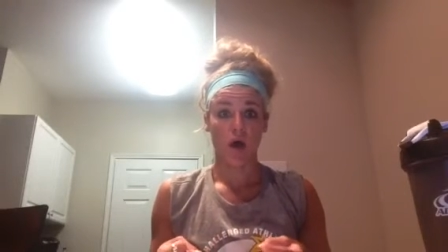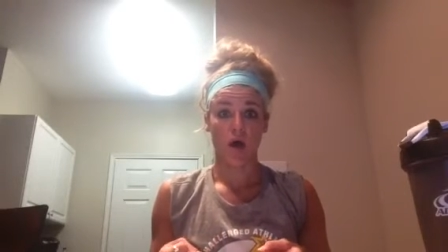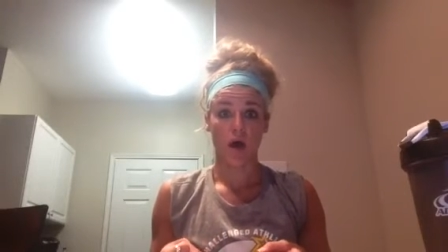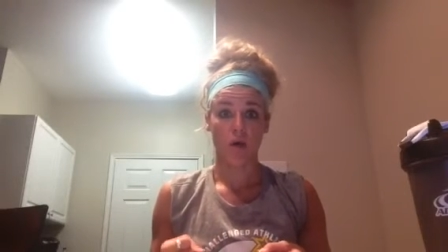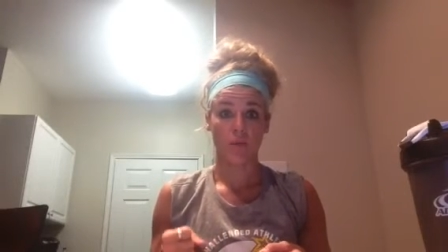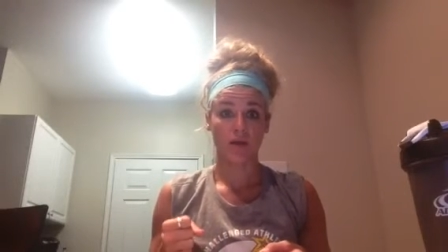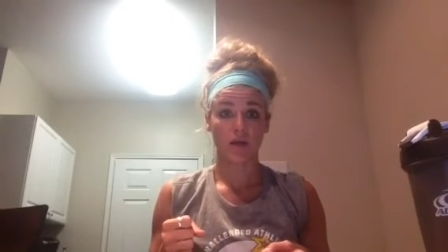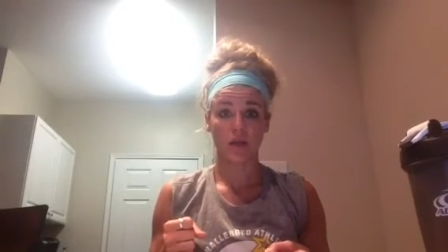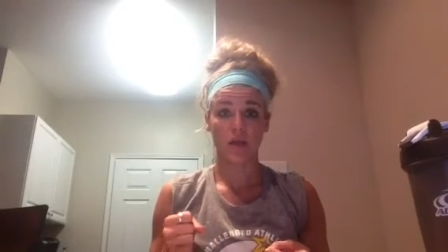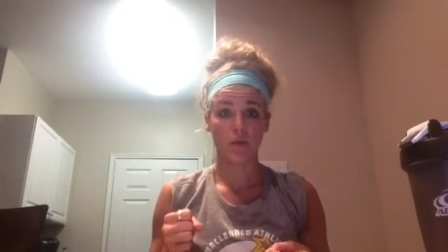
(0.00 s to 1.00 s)
But
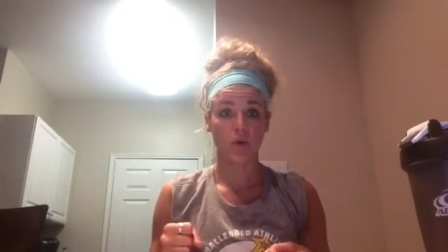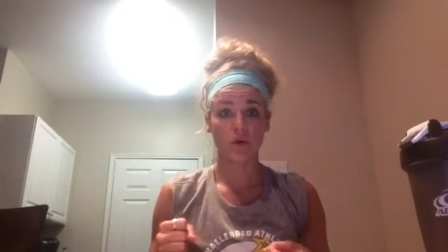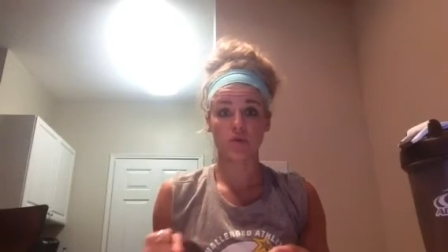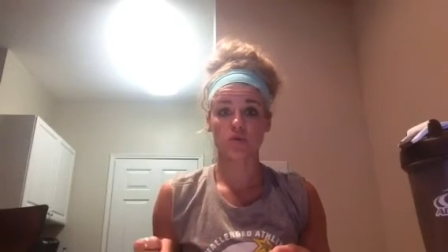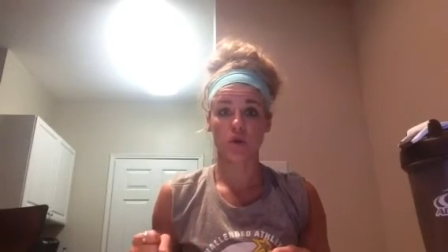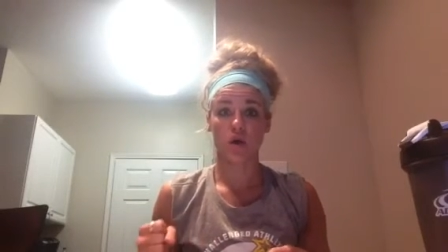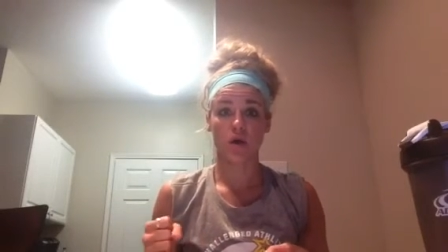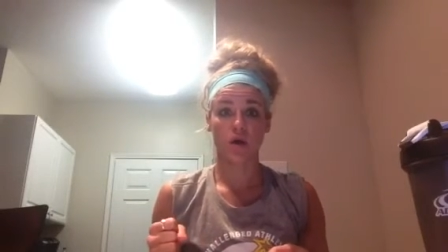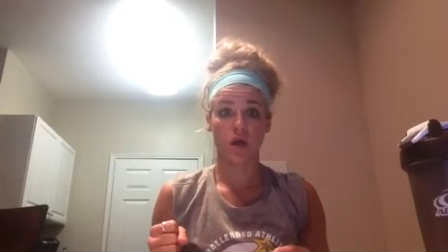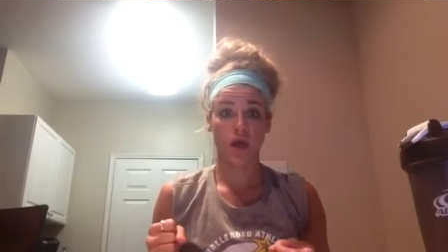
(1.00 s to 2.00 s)
keep going
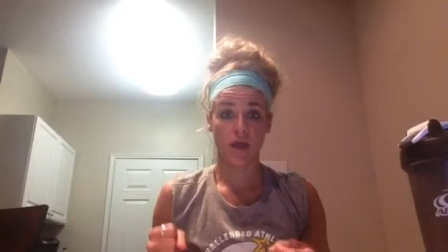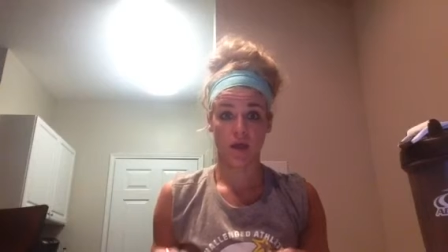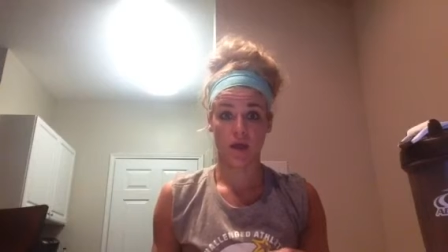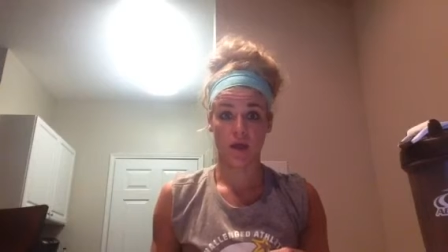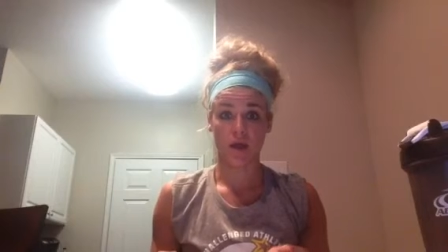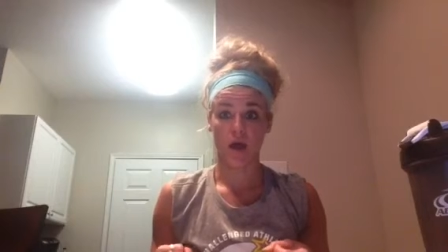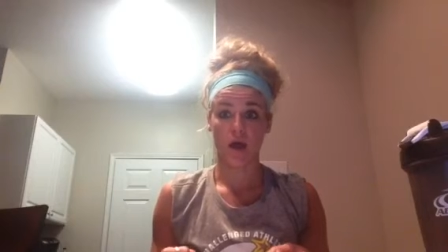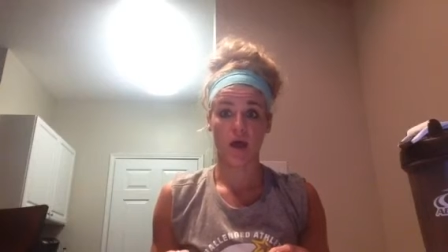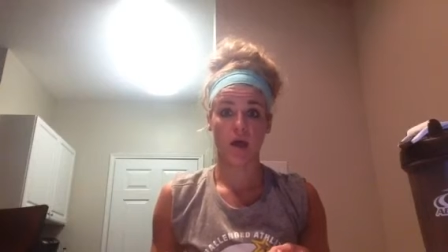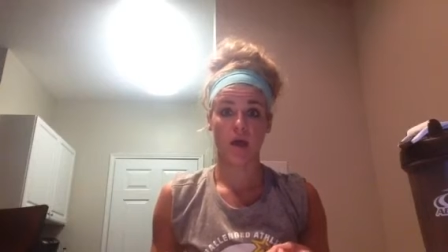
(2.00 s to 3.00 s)
strong, and
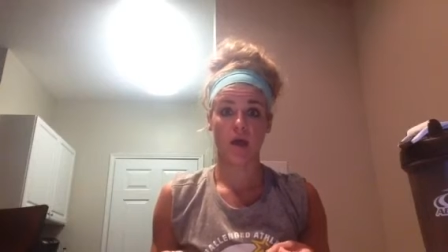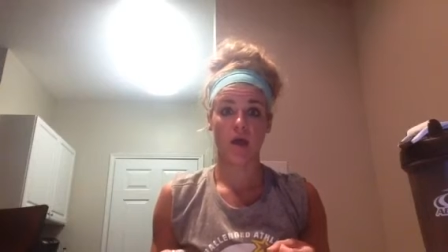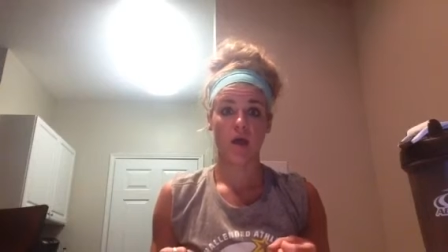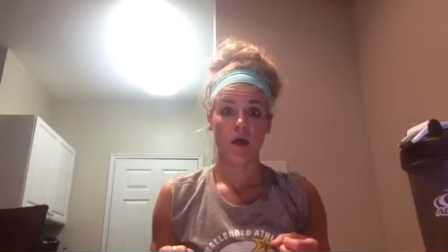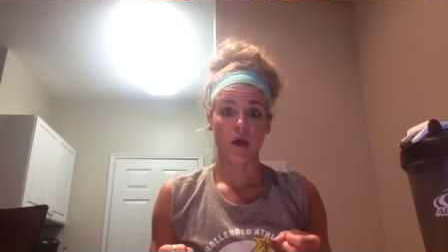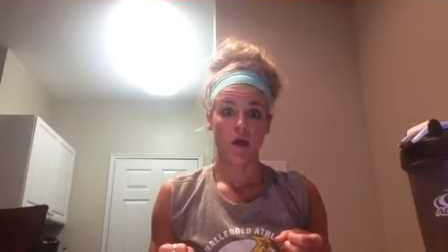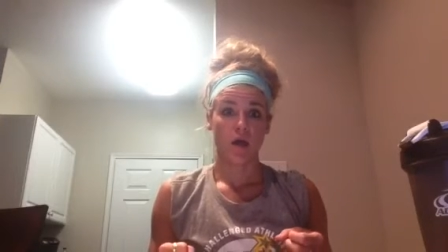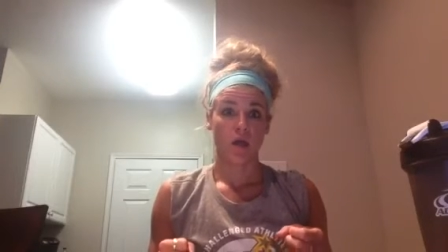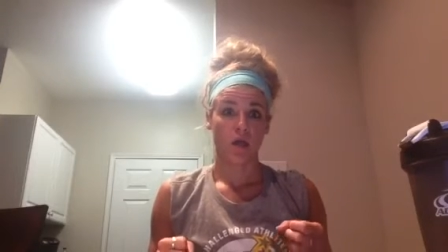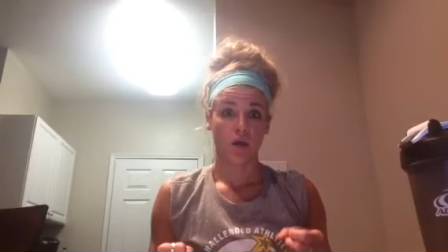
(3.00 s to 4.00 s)

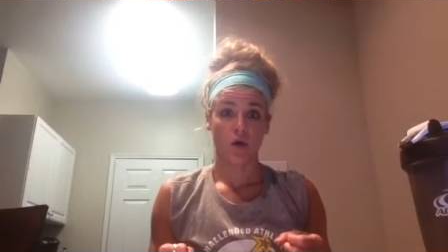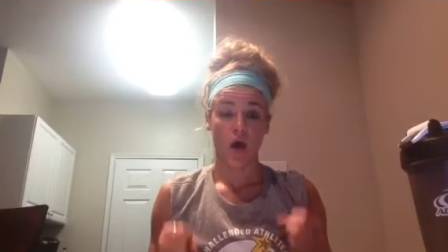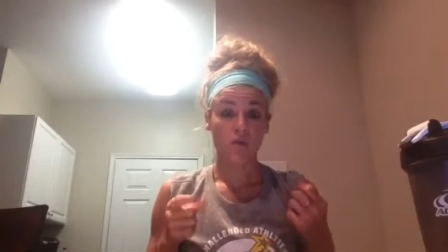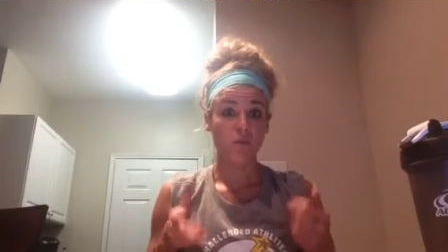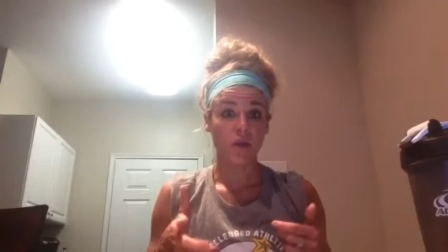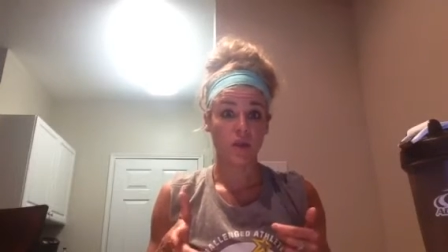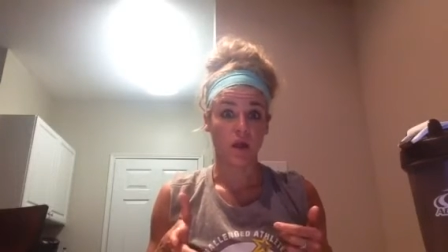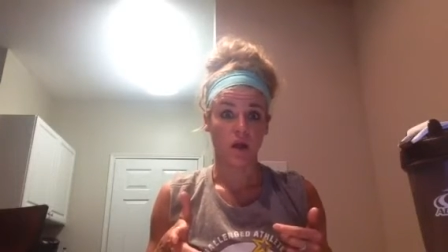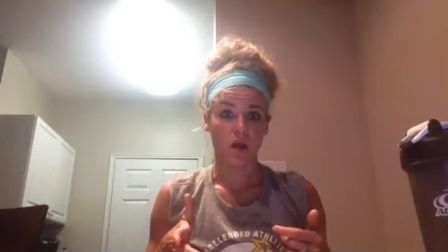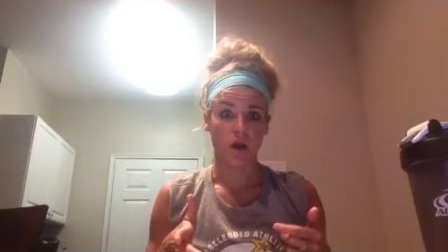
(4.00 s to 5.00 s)
I've been
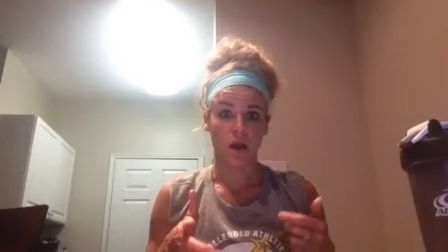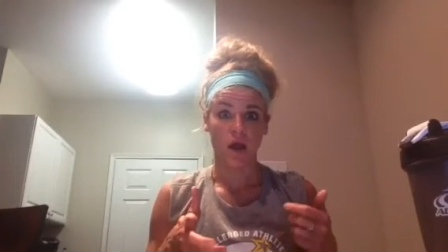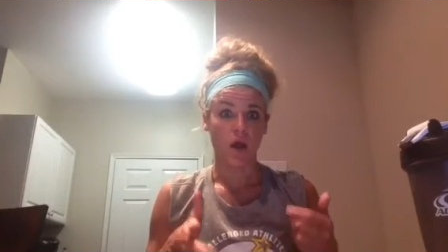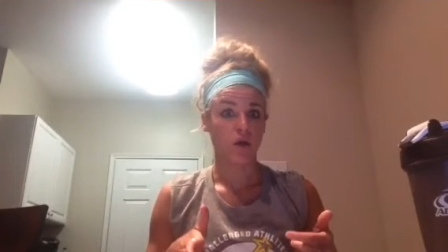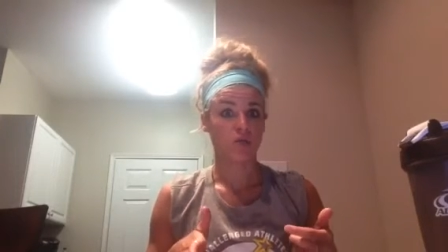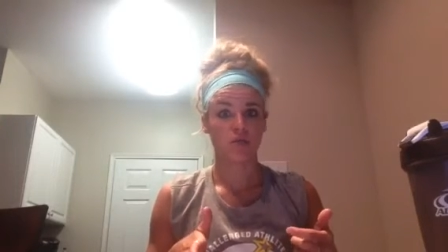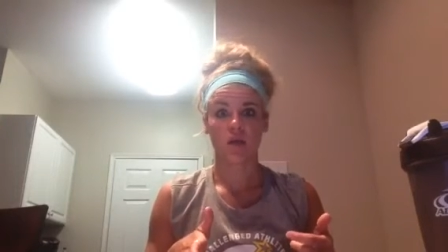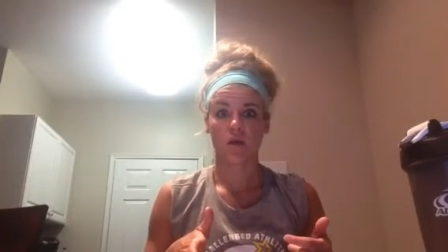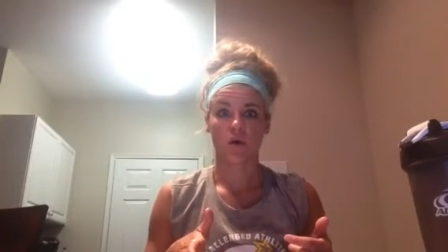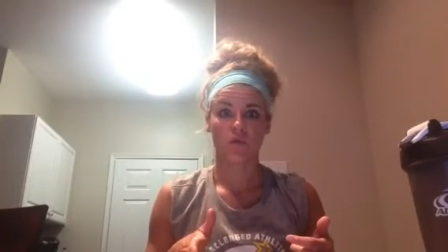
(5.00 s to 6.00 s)
there, and I
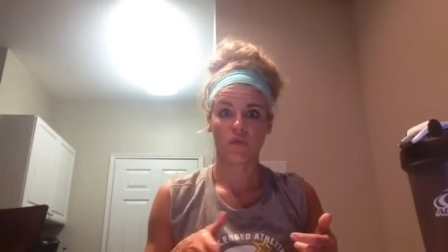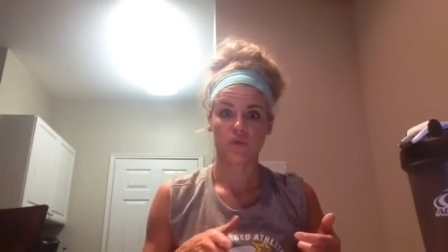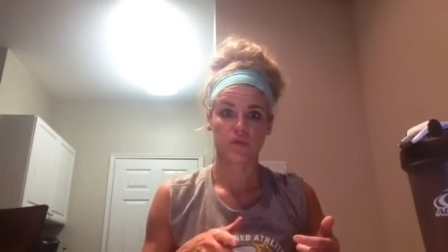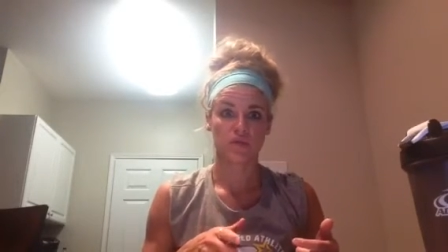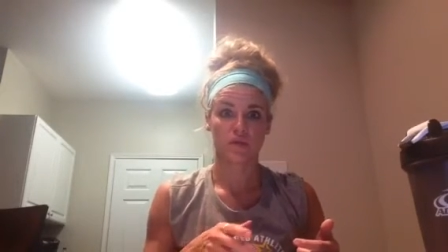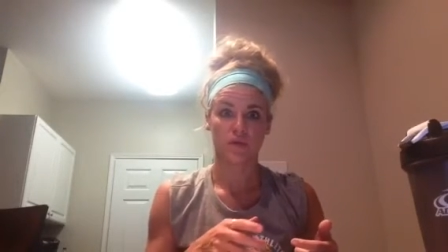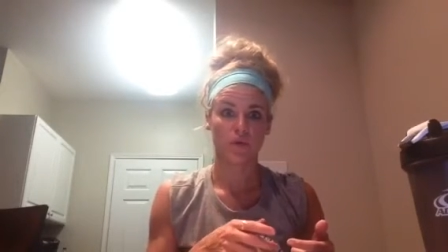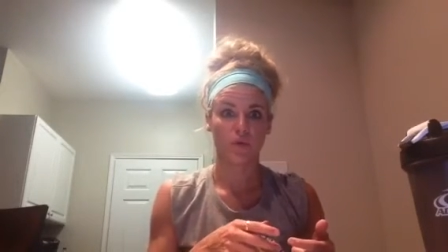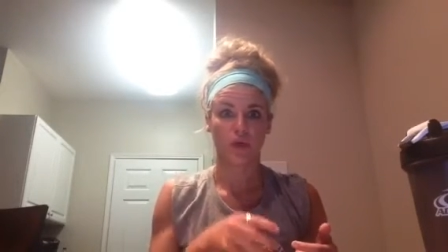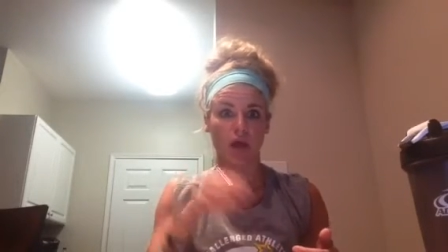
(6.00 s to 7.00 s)
understand how it feels to
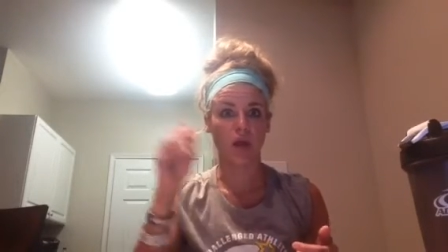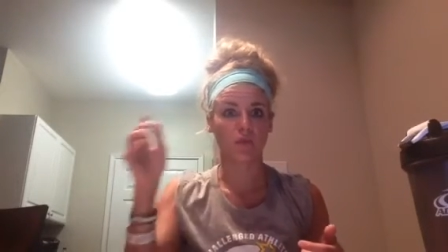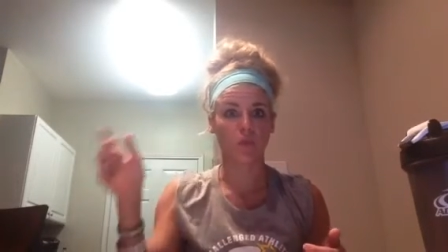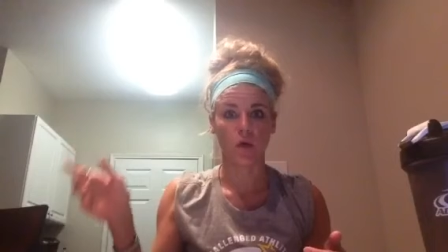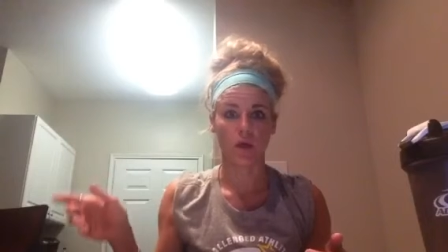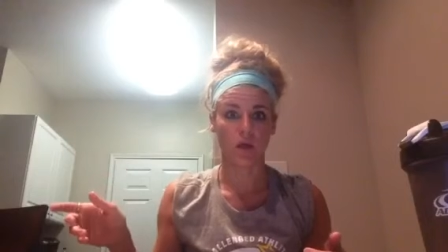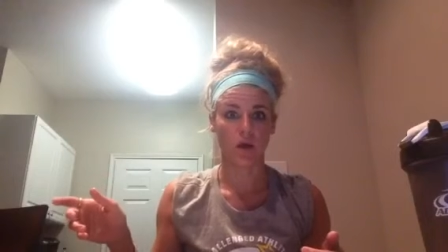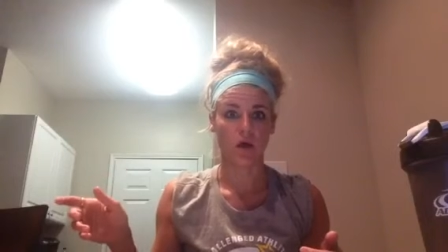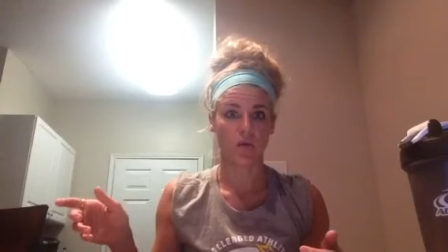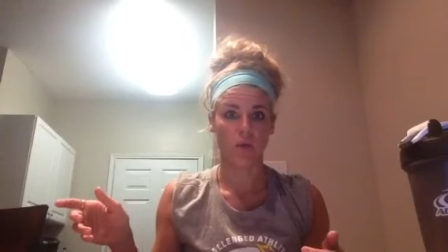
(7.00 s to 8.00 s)
literally not even want to
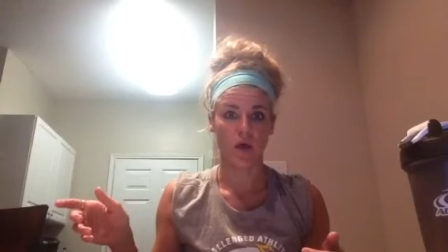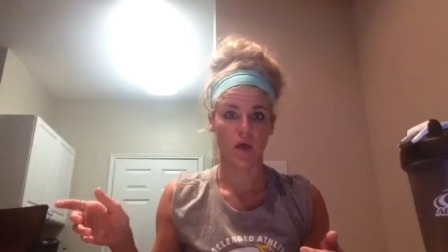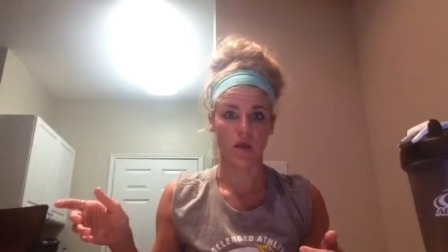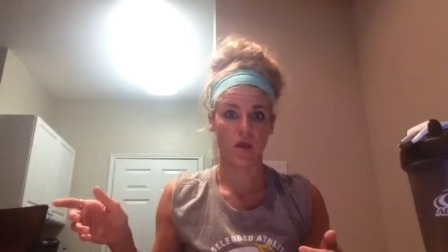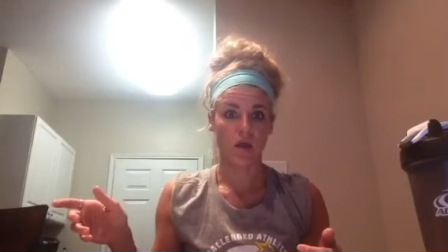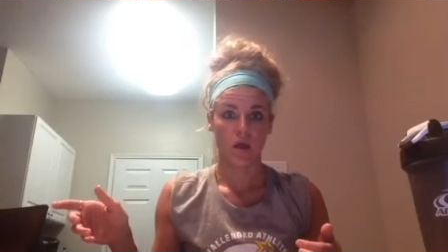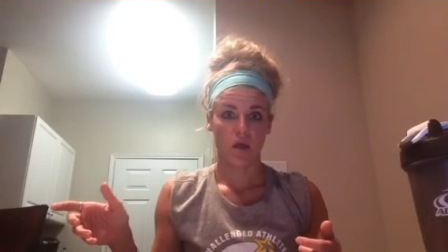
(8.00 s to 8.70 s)
get out of bed